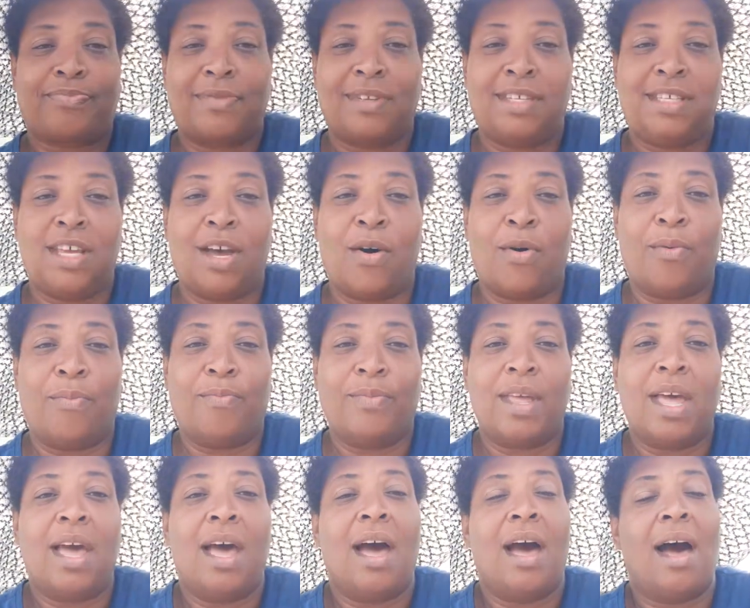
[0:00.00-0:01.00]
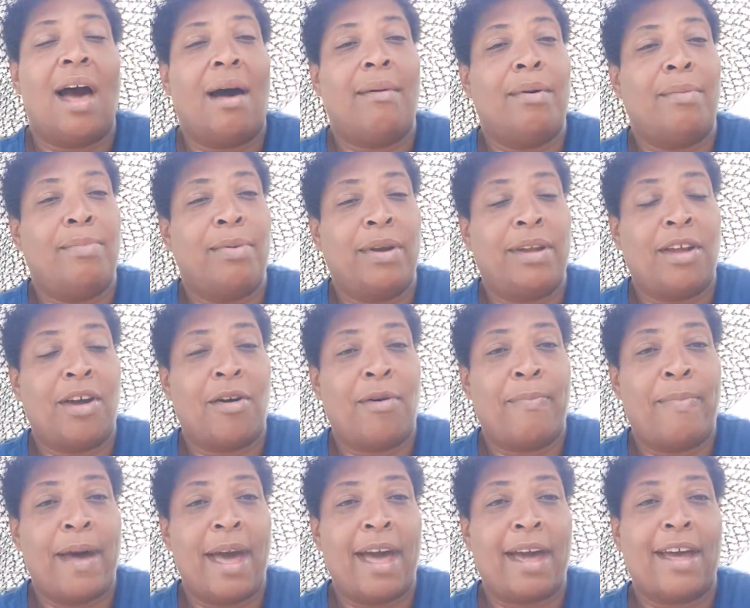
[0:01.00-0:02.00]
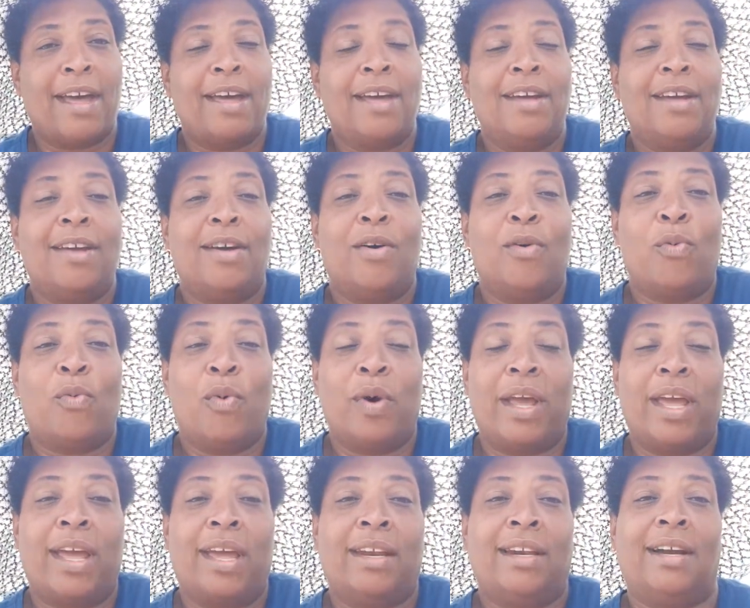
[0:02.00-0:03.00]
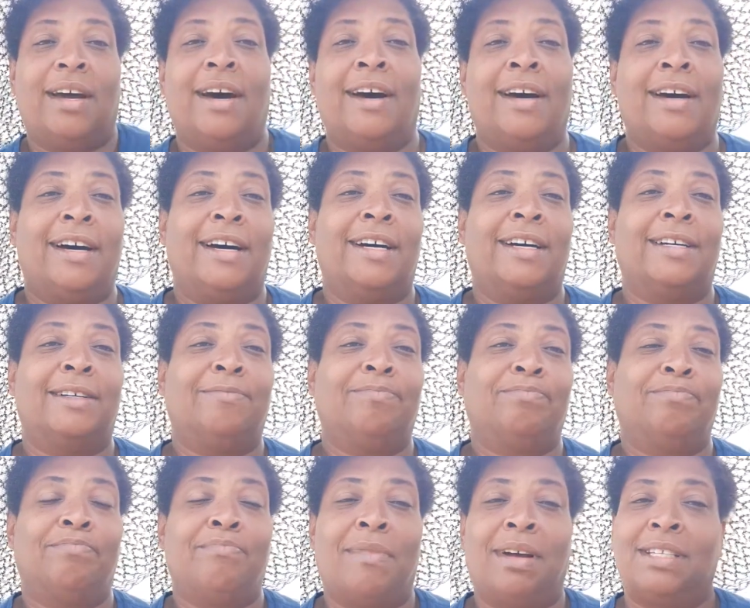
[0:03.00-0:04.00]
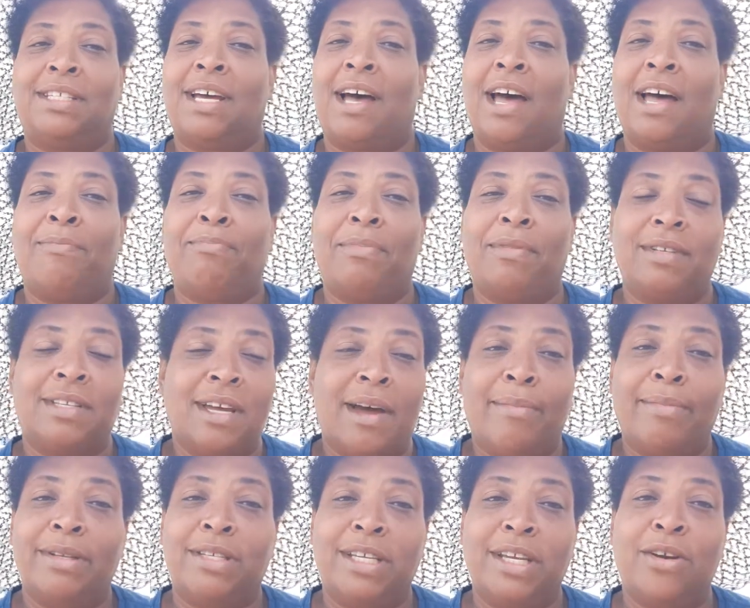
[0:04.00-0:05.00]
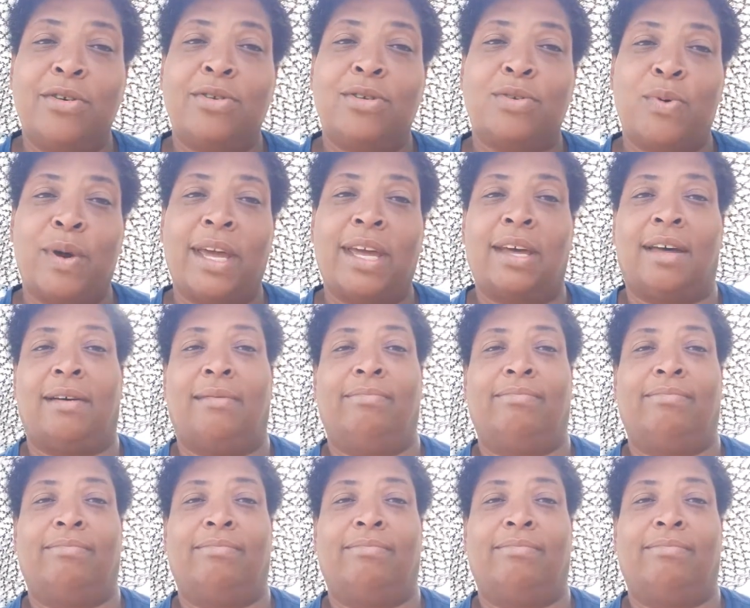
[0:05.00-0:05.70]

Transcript: So, I'm going to bring y'all back when my tomatillos wake up.